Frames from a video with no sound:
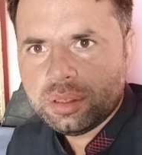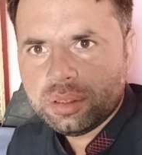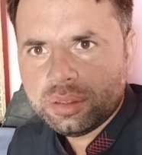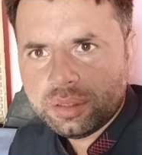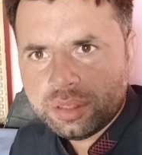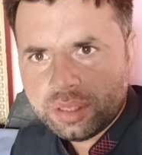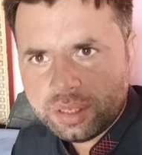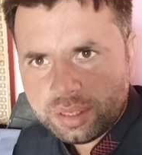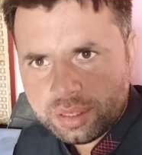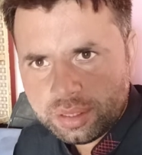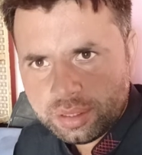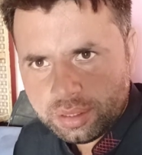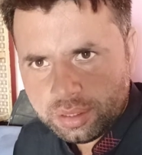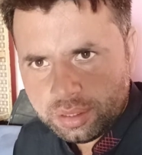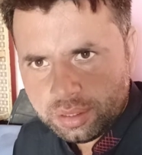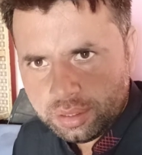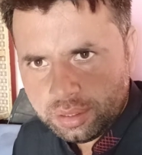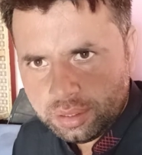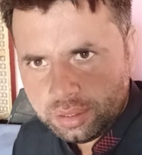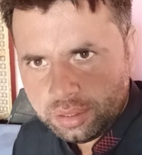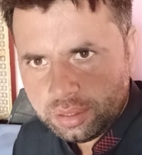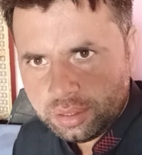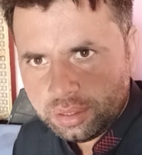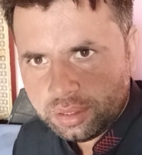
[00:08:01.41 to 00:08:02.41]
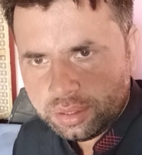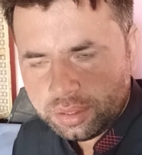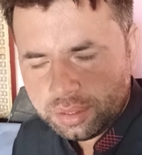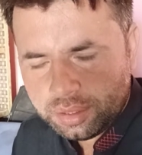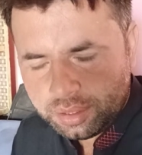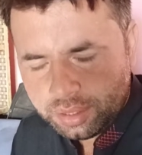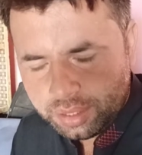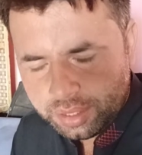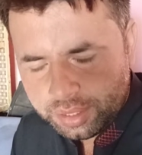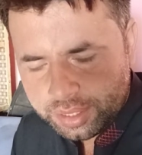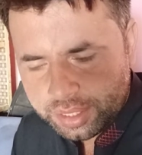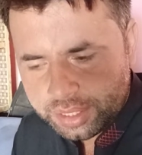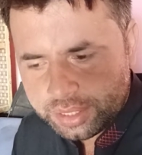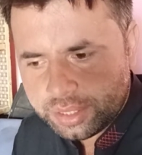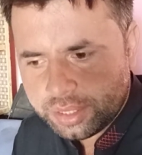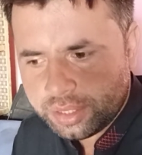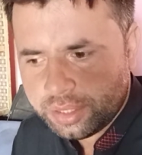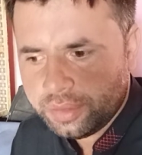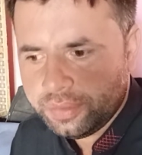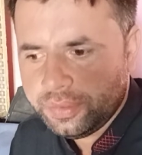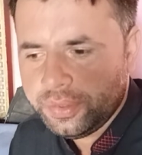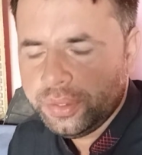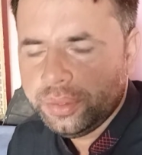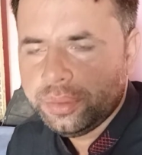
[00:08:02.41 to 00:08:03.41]
the literature
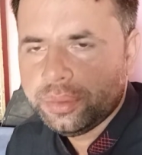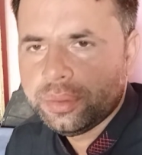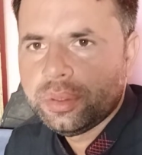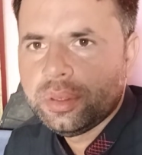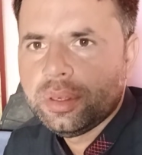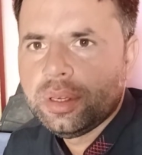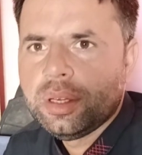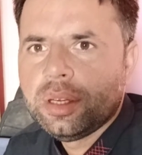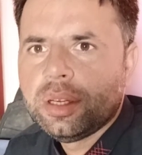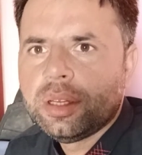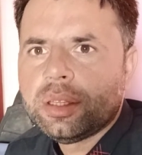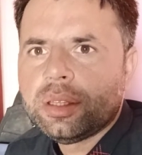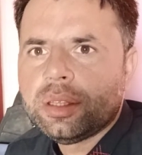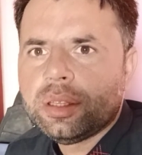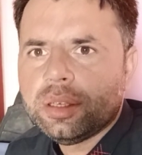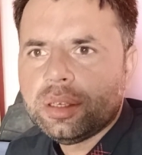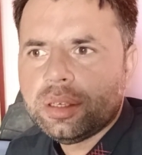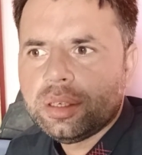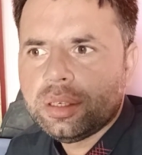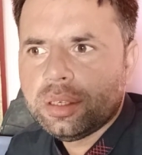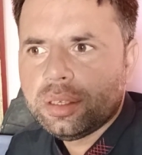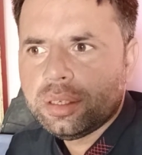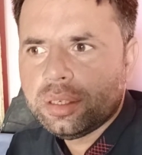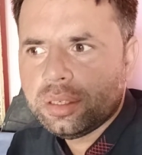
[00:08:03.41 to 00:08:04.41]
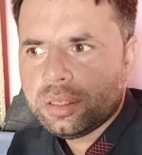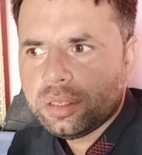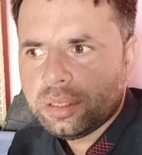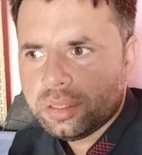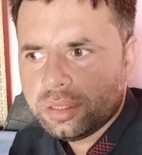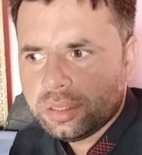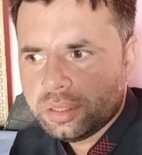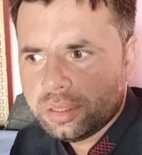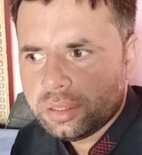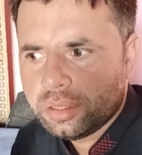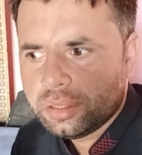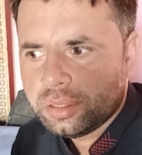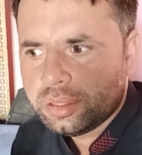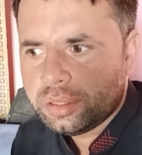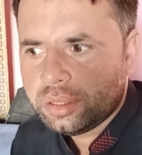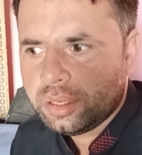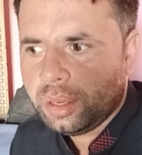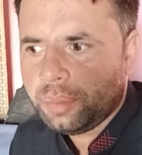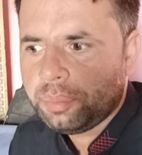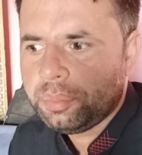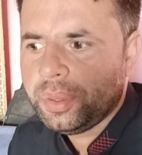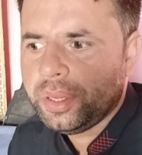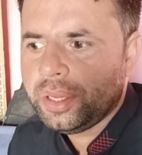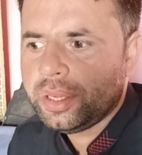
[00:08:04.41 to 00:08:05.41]
review, the
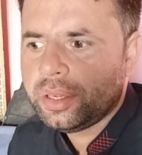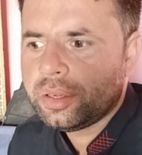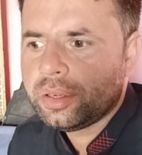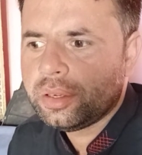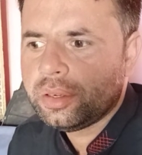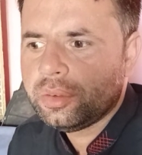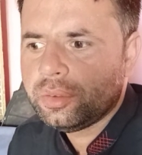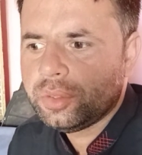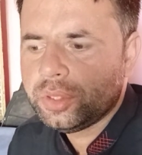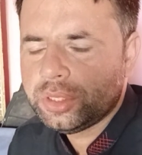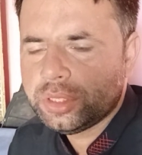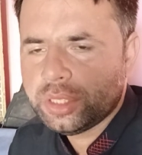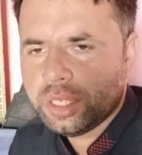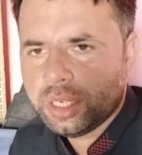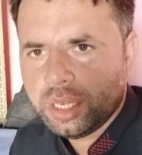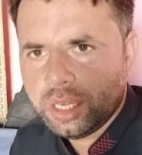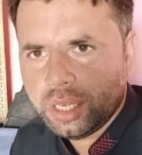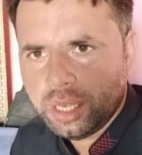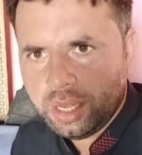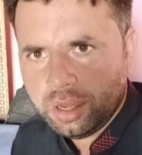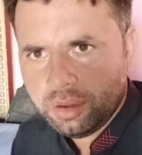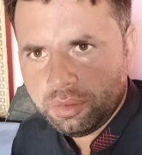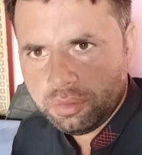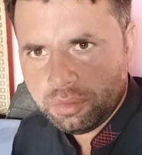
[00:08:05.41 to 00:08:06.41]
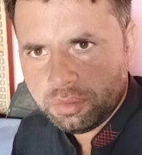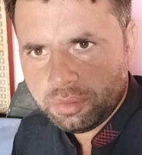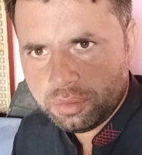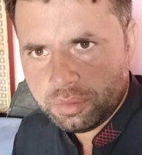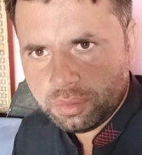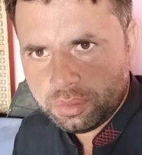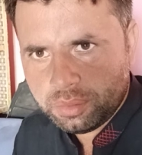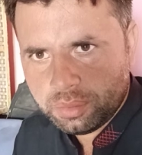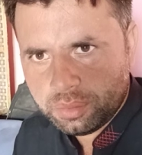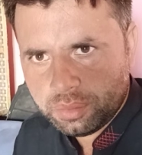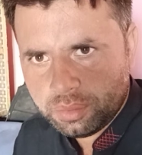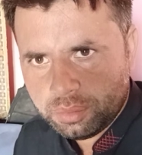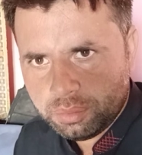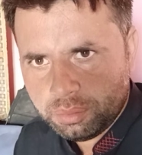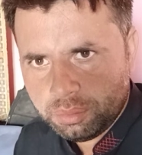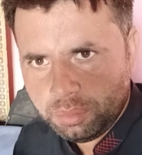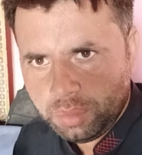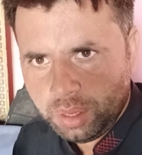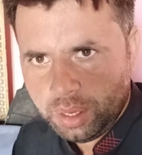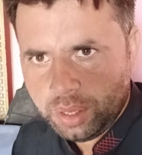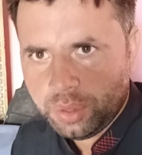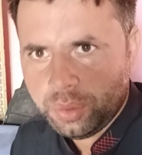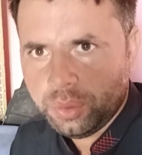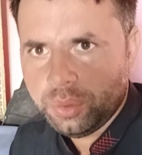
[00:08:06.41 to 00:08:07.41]
topic which I have
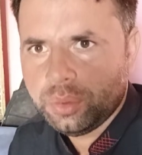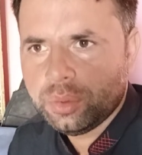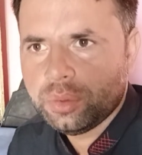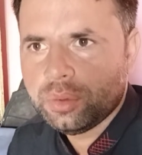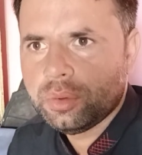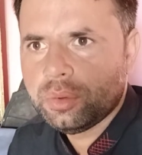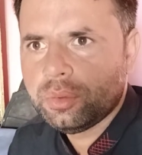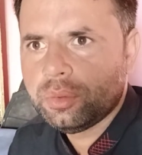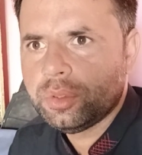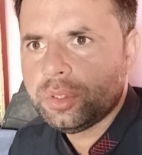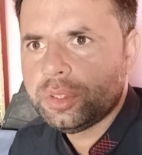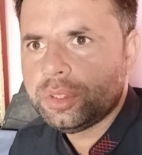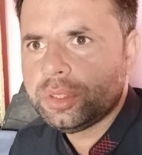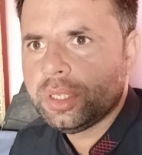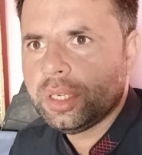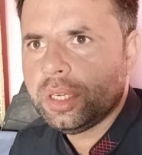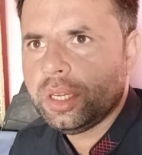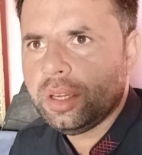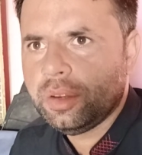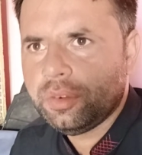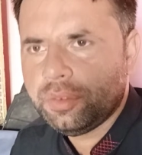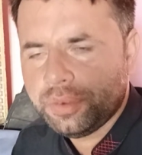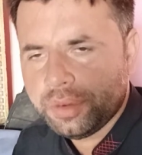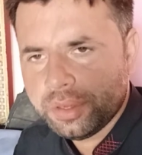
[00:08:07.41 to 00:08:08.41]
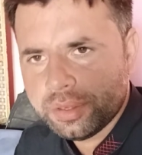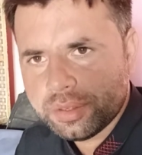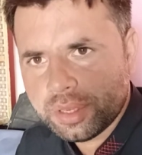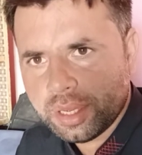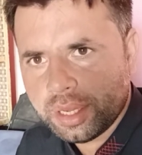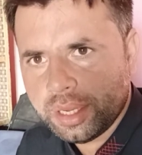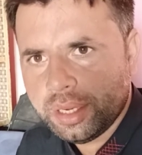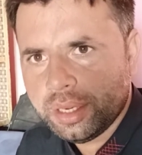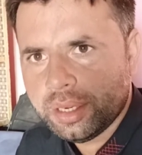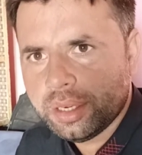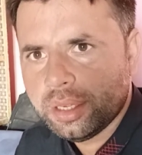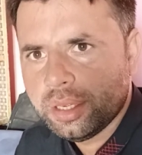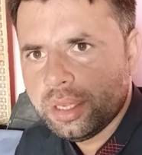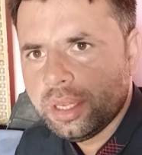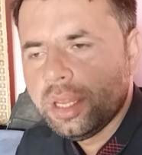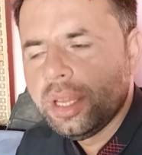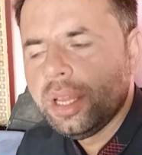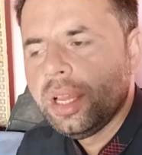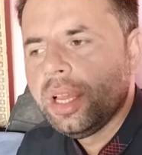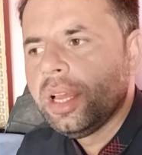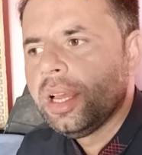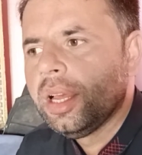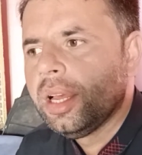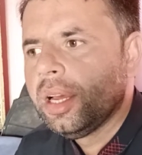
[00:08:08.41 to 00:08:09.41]
borrowed, which I have designed,
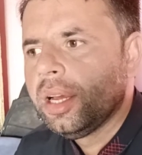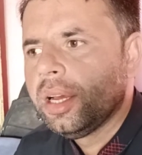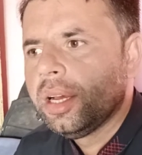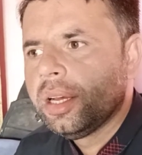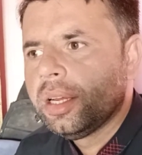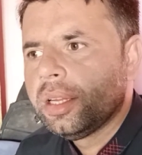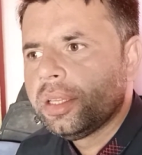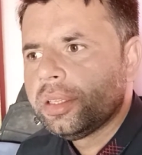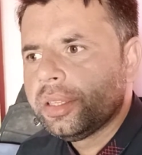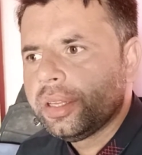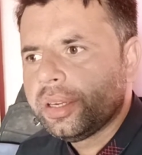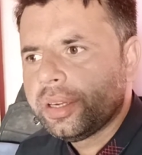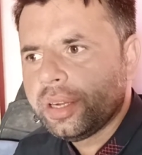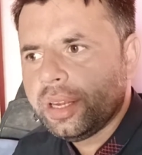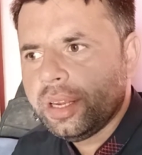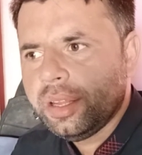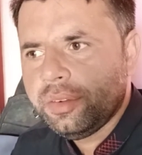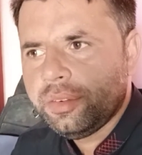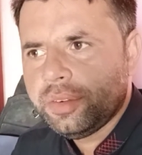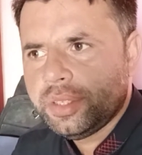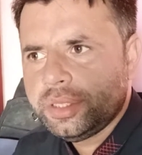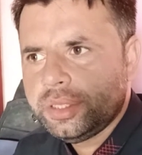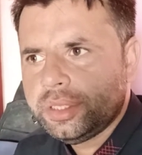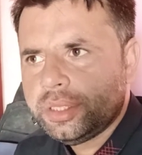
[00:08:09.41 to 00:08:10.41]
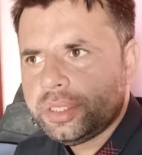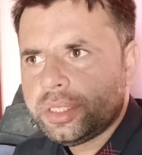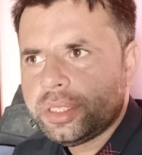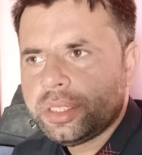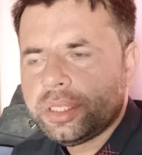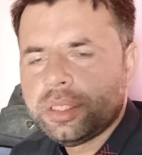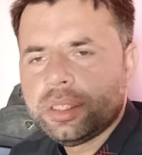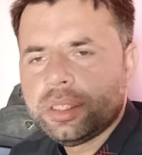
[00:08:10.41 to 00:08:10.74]
the relevant